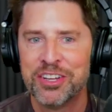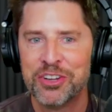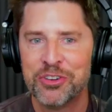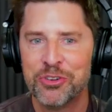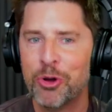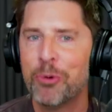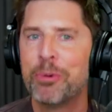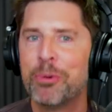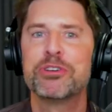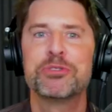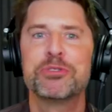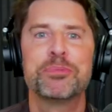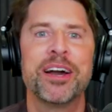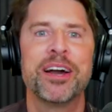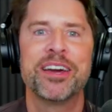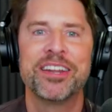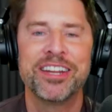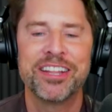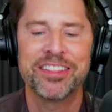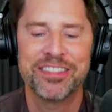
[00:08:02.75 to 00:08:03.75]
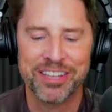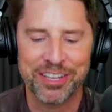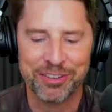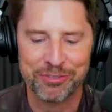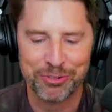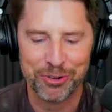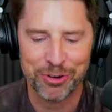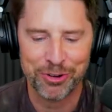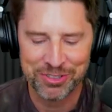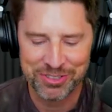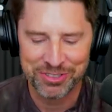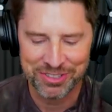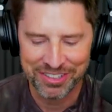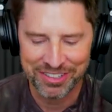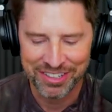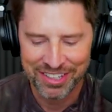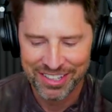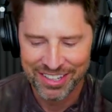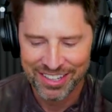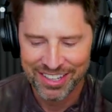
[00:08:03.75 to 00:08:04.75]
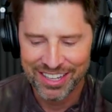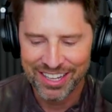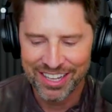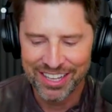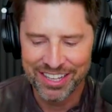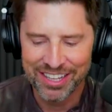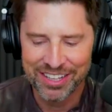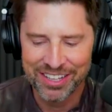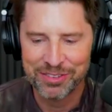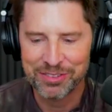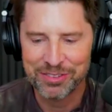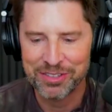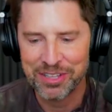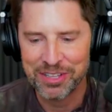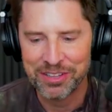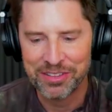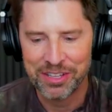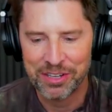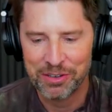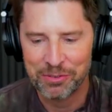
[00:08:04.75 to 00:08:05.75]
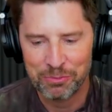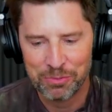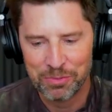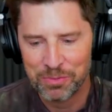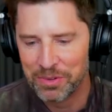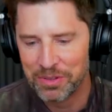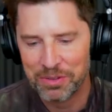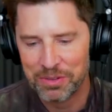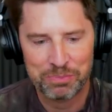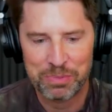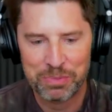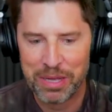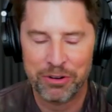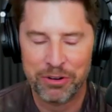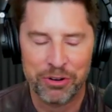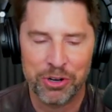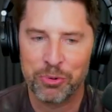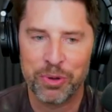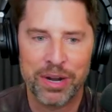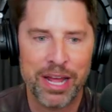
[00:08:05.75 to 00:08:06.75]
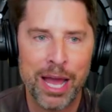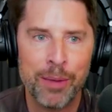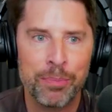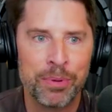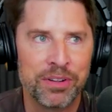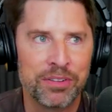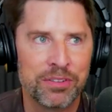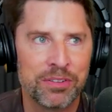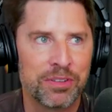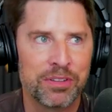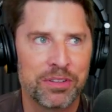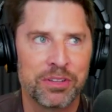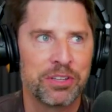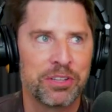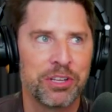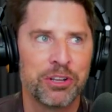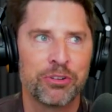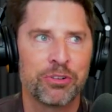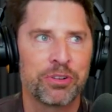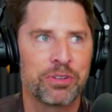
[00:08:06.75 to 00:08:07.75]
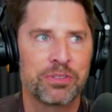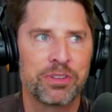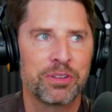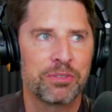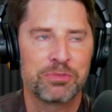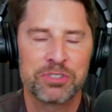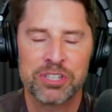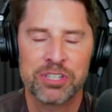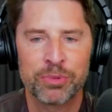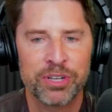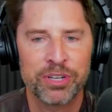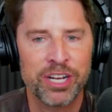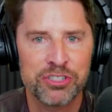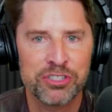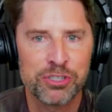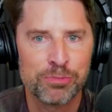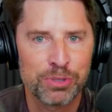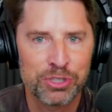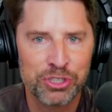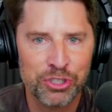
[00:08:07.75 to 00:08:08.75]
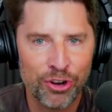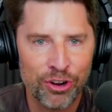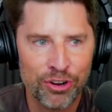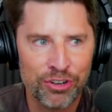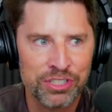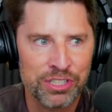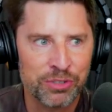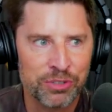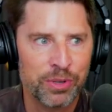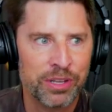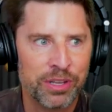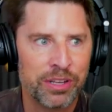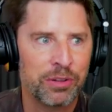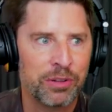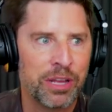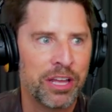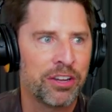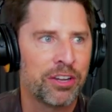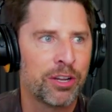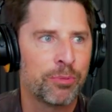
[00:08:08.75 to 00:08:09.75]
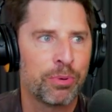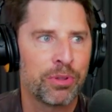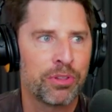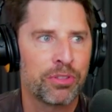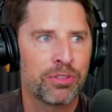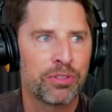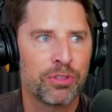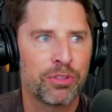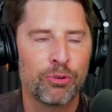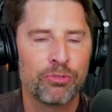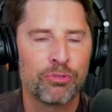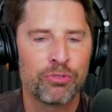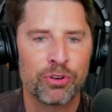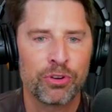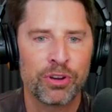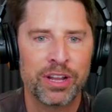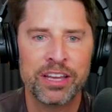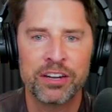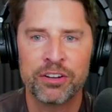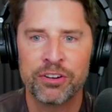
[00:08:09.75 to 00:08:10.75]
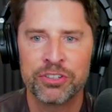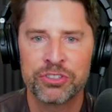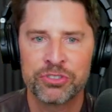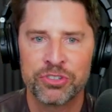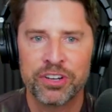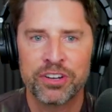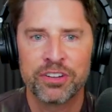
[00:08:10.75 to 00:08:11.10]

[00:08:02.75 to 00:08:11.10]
Nobody was buying anything at first, and and, and then I don't know what happened. The year, the summer got supercharged, and we ended up with over eight hundred.